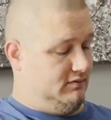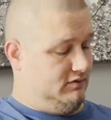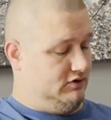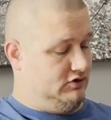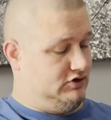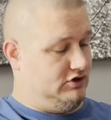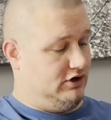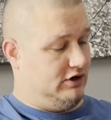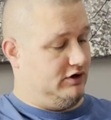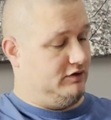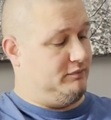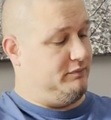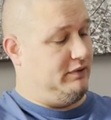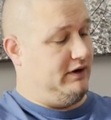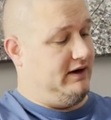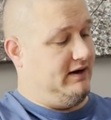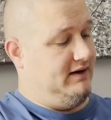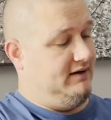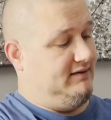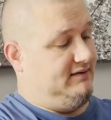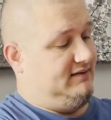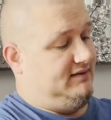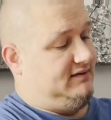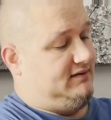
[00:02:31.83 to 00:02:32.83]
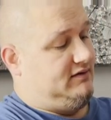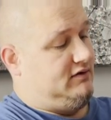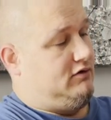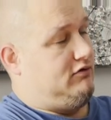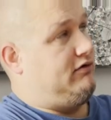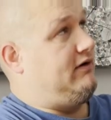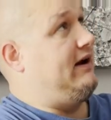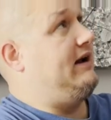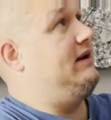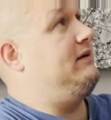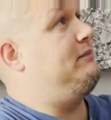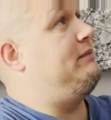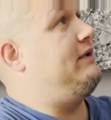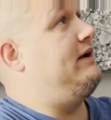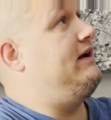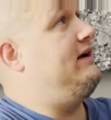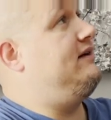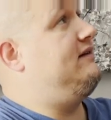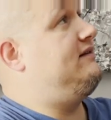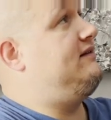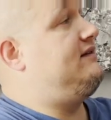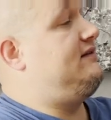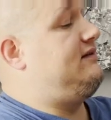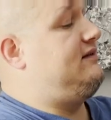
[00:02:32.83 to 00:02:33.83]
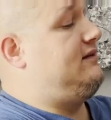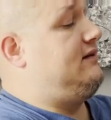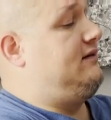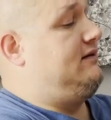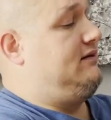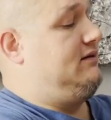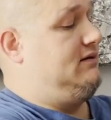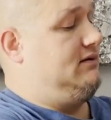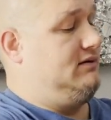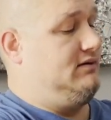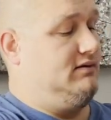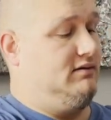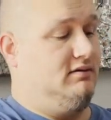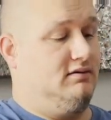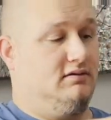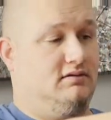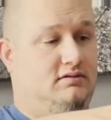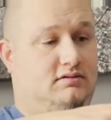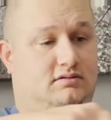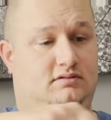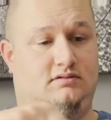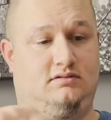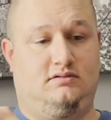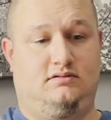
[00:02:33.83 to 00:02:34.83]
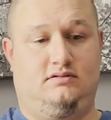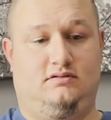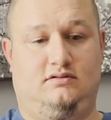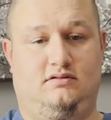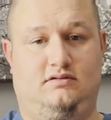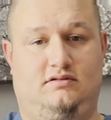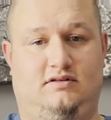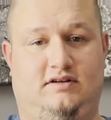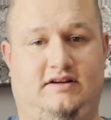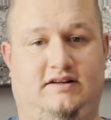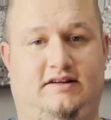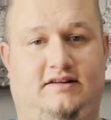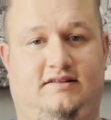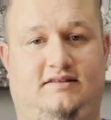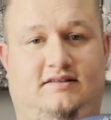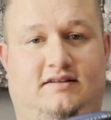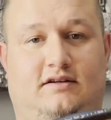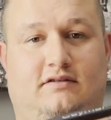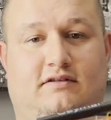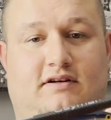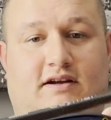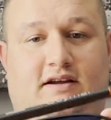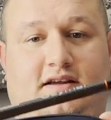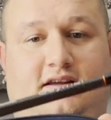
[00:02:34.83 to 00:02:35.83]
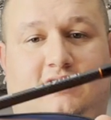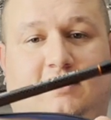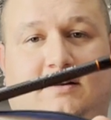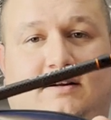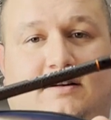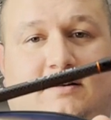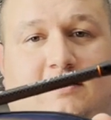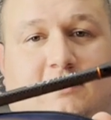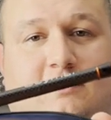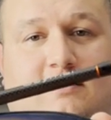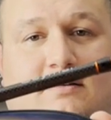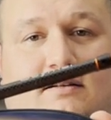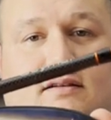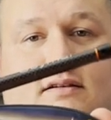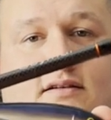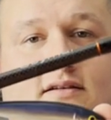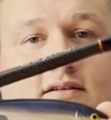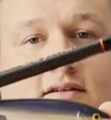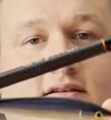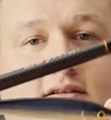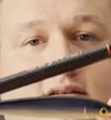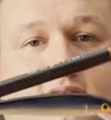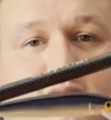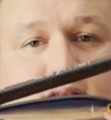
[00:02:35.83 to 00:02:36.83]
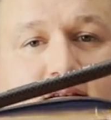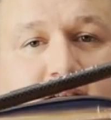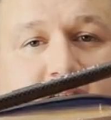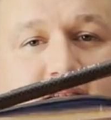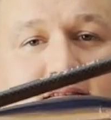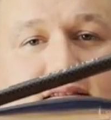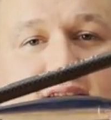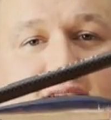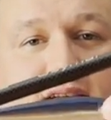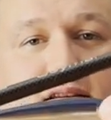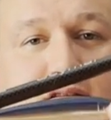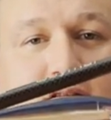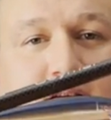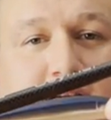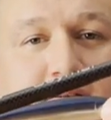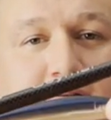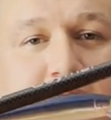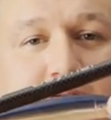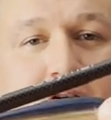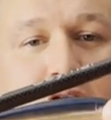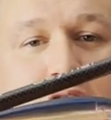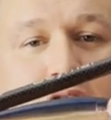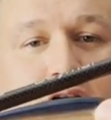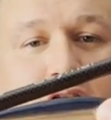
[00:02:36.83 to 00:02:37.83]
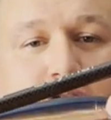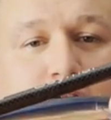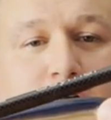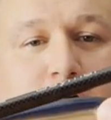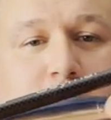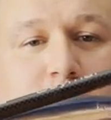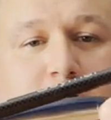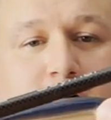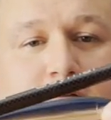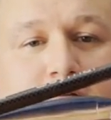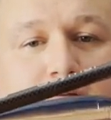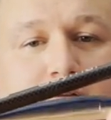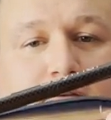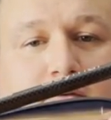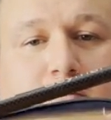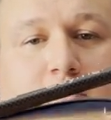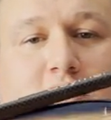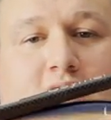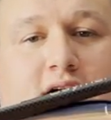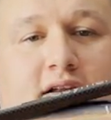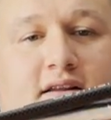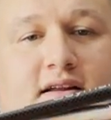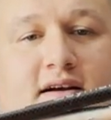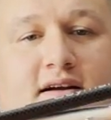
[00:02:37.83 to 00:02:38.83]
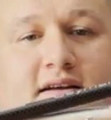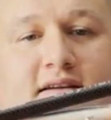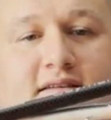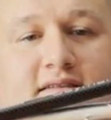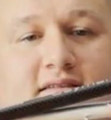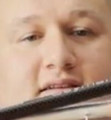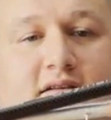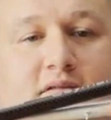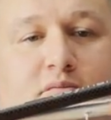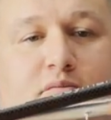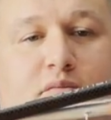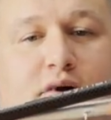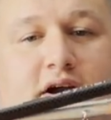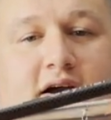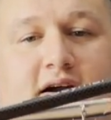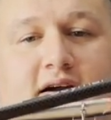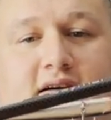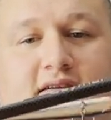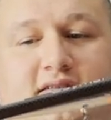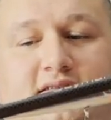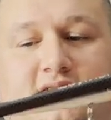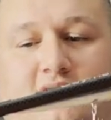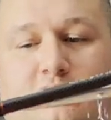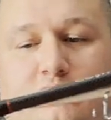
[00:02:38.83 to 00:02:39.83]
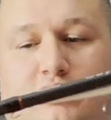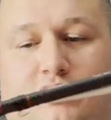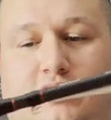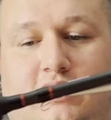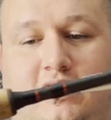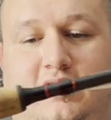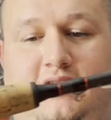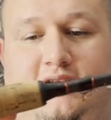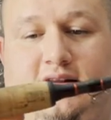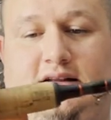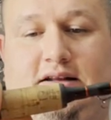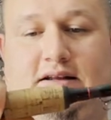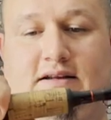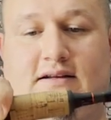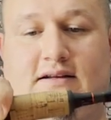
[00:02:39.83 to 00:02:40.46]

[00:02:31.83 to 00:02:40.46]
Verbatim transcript: jerk baits, crankbaits, like you see right here. Deadly fall lure for walleyes and bass and pike.